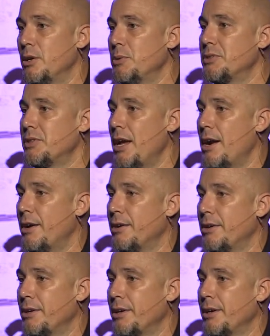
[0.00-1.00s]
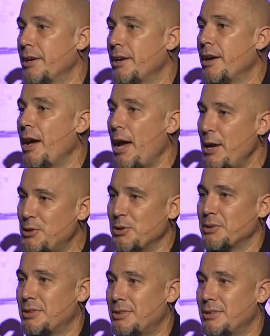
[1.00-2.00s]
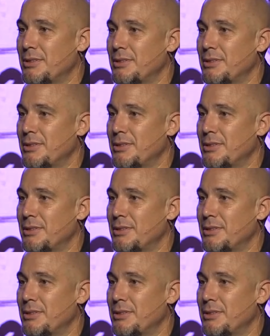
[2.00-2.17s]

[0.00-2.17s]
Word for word: who was there? Angels.